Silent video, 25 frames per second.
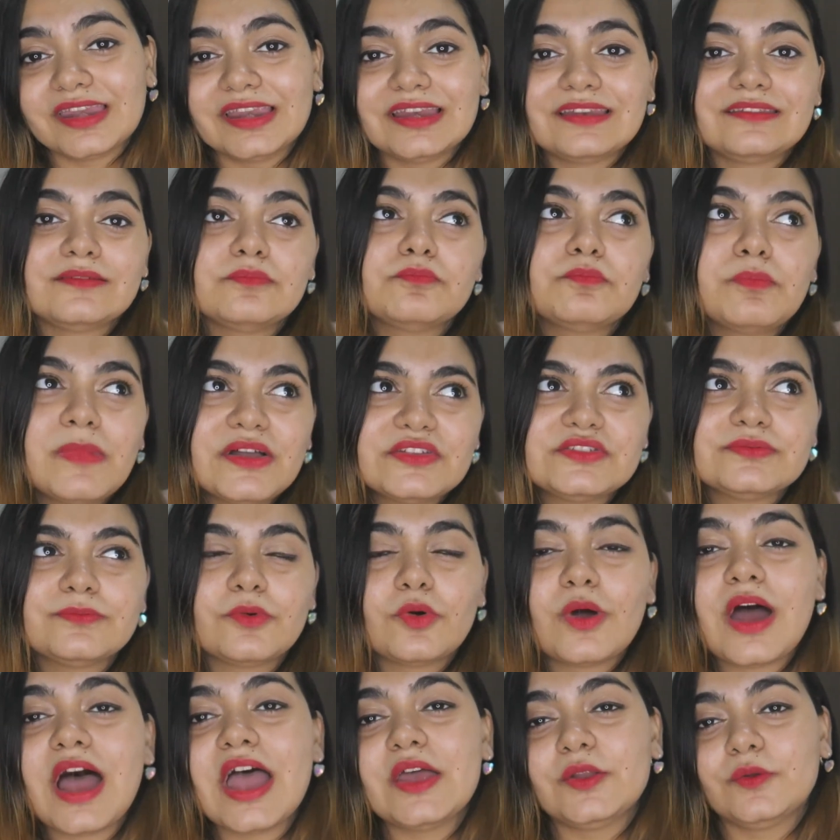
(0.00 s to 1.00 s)
It's much
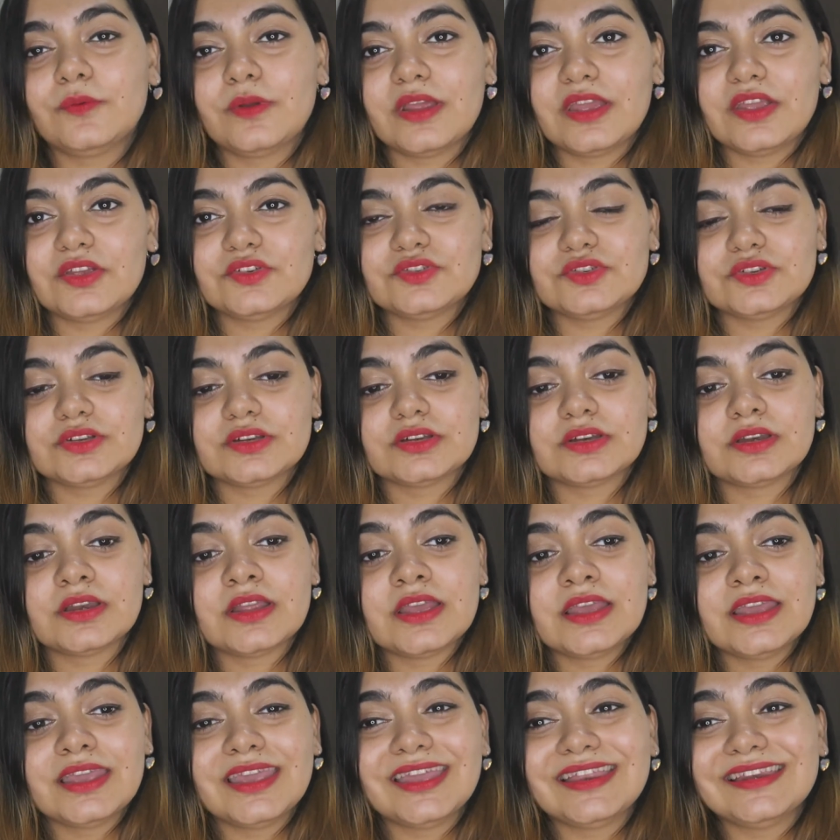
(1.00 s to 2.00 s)
more hydration
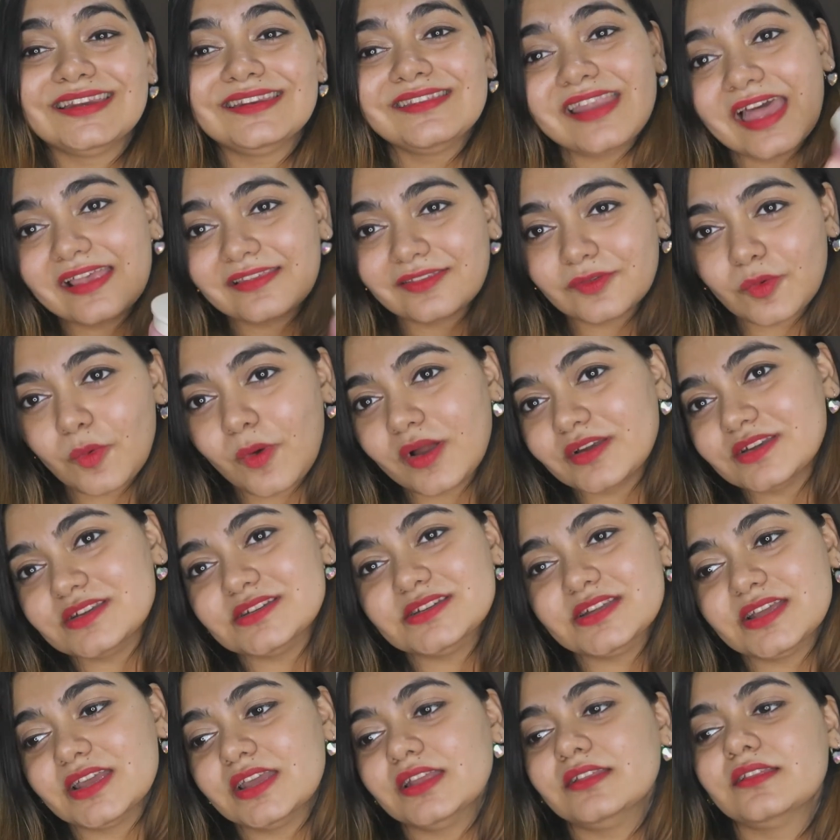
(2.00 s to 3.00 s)
in less
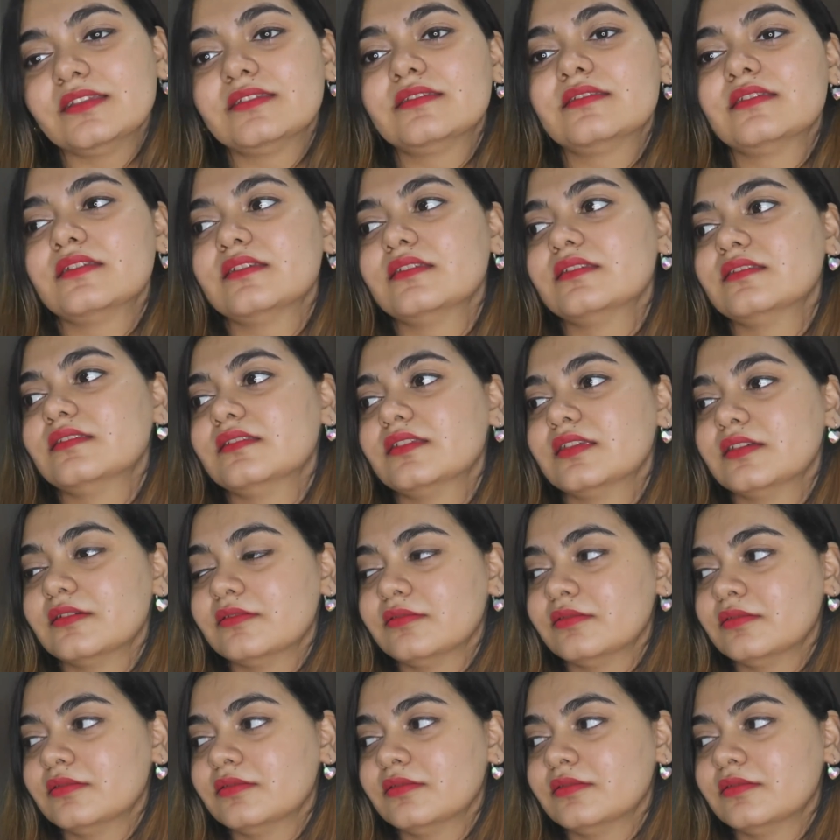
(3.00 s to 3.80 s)
quantity. This is